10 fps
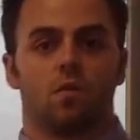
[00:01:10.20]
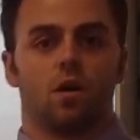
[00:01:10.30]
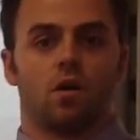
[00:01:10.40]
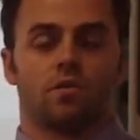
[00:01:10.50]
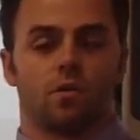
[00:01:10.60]

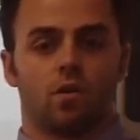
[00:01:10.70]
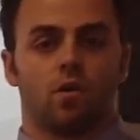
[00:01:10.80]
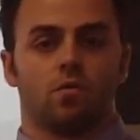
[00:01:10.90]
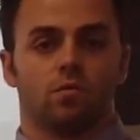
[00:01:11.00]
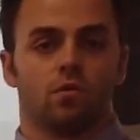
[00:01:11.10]
on their
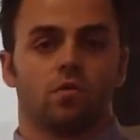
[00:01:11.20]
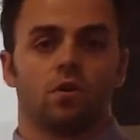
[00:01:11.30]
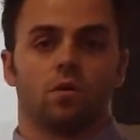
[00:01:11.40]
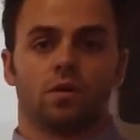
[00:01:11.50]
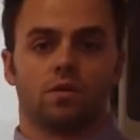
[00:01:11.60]
own,
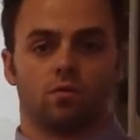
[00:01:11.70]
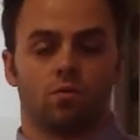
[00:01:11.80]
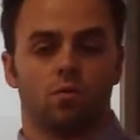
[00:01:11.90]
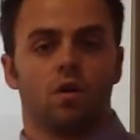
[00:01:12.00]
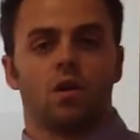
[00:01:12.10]
going
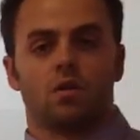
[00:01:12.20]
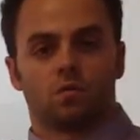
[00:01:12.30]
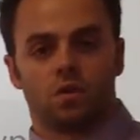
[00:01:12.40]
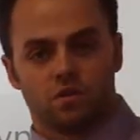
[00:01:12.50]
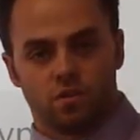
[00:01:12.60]
through
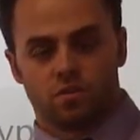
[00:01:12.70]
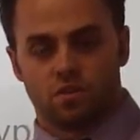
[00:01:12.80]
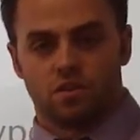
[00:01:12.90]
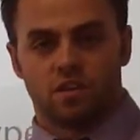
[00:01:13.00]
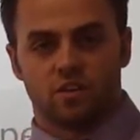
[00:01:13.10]

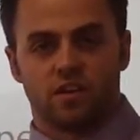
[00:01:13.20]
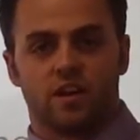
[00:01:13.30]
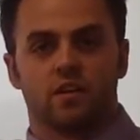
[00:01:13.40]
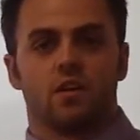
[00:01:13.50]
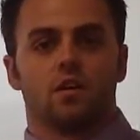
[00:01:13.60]
researching on the
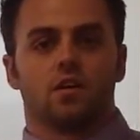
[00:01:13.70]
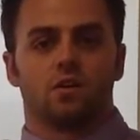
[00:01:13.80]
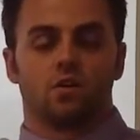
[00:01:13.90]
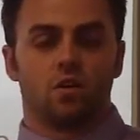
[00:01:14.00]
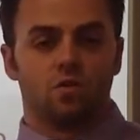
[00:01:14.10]
internet,
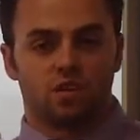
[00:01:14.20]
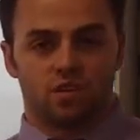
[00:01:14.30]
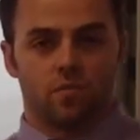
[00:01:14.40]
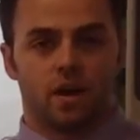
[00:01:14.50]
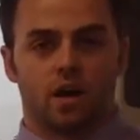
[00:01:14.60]

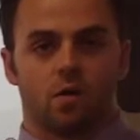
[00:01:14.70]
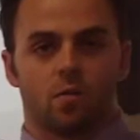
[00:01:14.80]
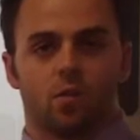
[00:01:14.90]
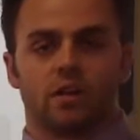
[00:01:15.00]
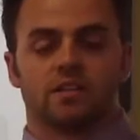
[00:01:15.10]
using the
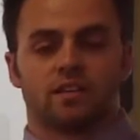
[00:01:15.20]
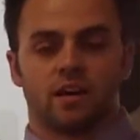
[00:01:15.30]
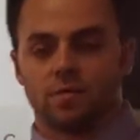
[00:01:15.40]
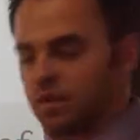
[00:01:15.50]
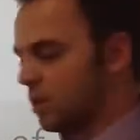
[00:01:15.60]
PowerPoint,
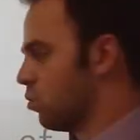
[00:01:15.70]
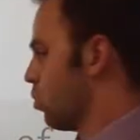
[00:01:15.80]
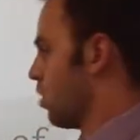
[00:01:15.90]
typing in